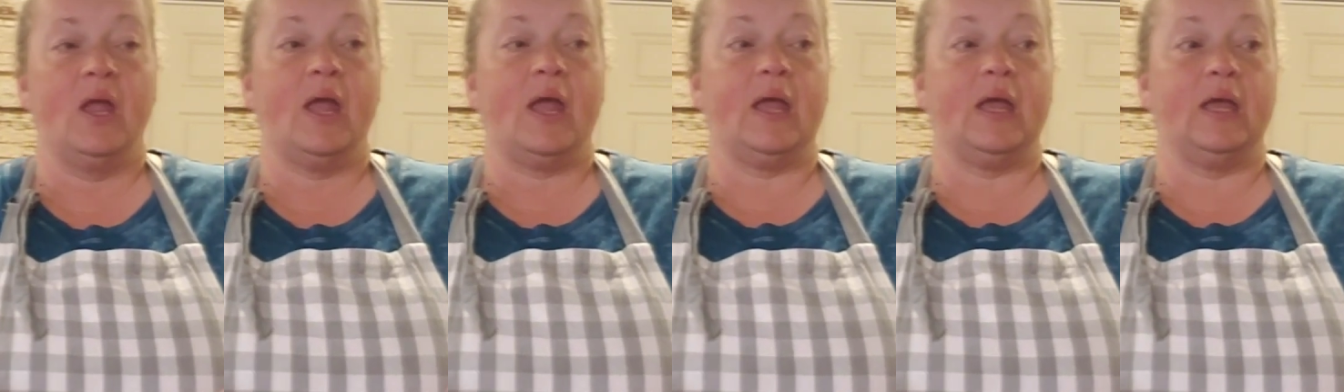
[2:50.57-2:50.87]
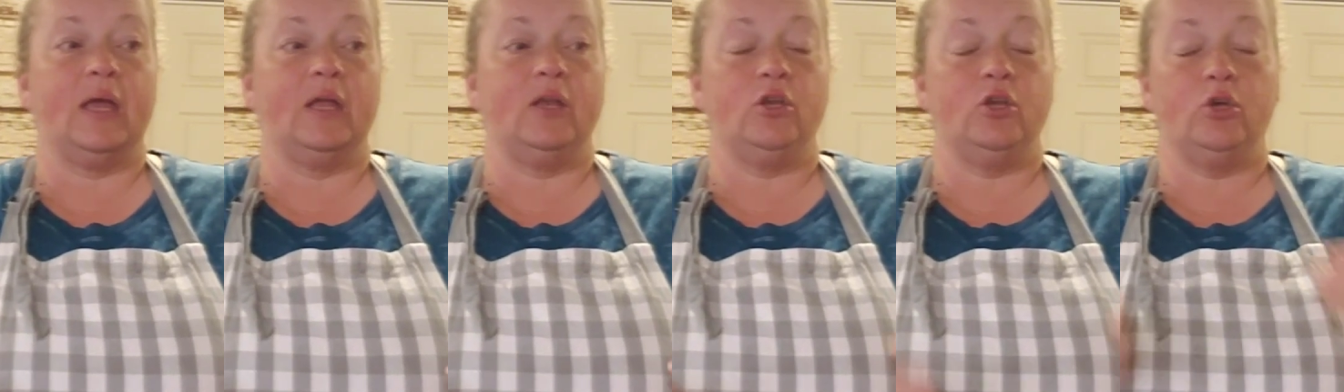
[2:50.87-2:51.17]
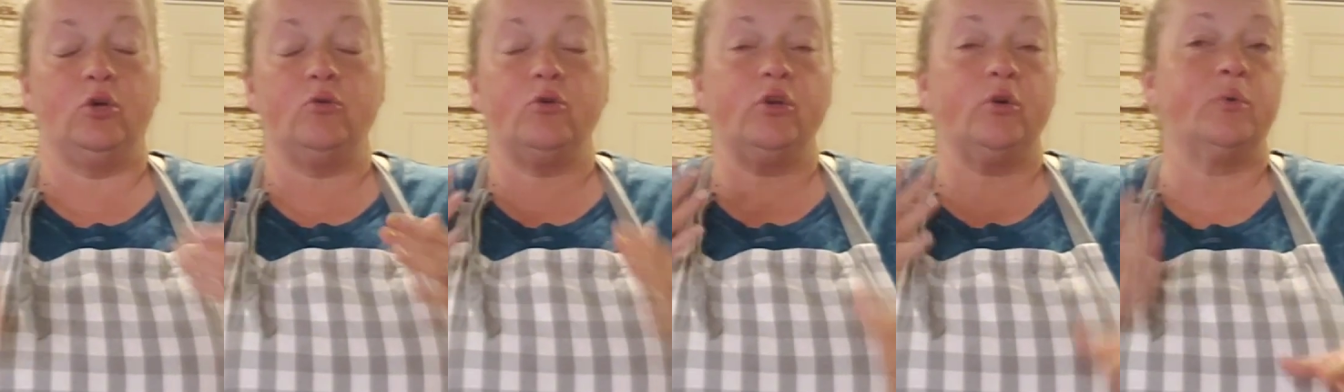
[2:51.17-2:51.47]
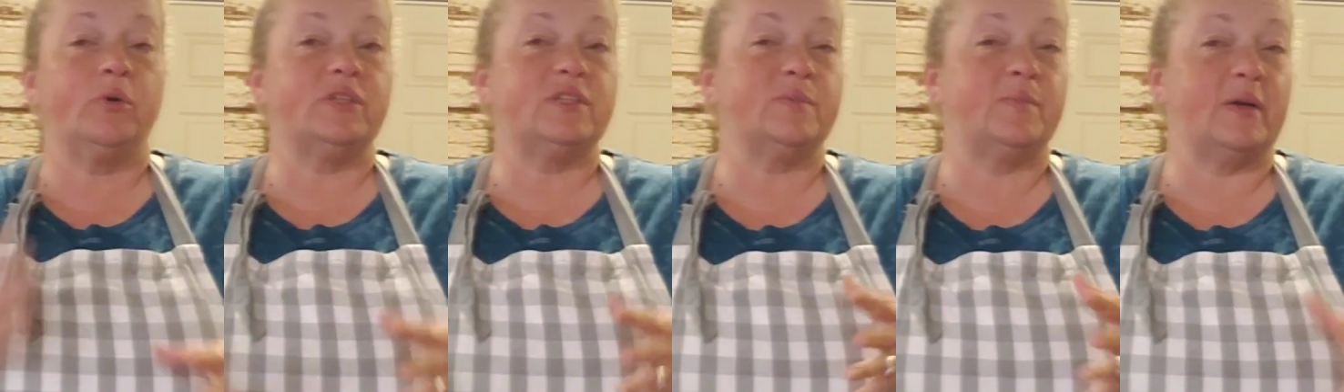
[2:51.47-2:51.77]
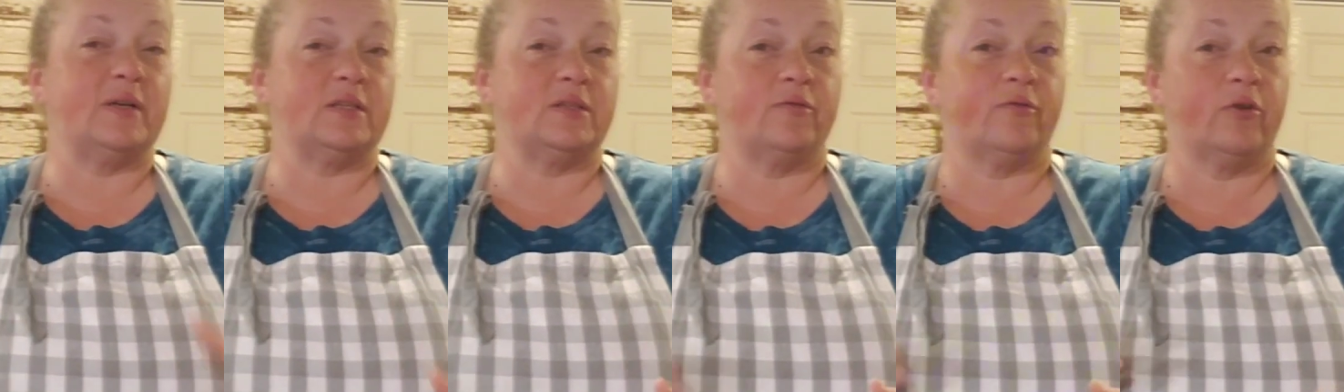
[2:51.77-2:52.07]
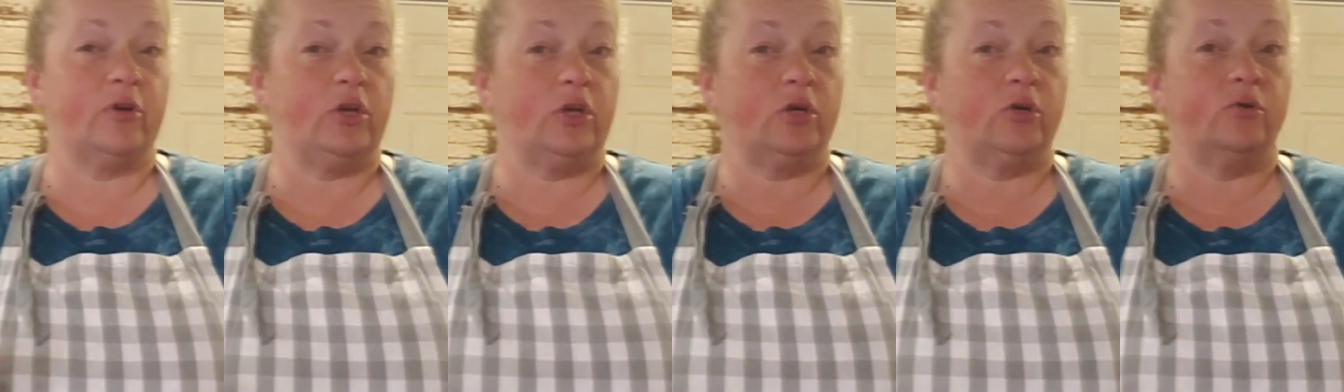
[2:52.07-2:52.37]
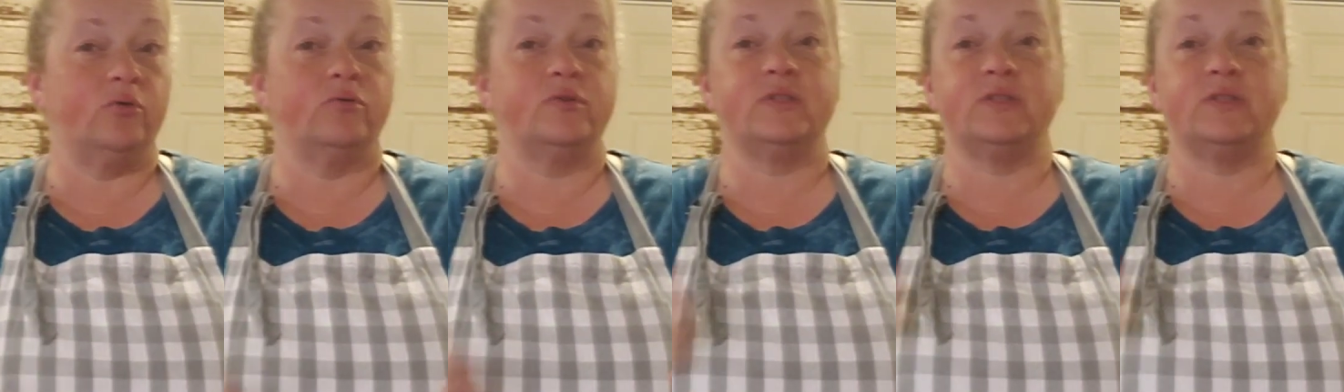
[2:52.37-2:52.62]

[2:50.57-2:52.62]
And you do what's best for you.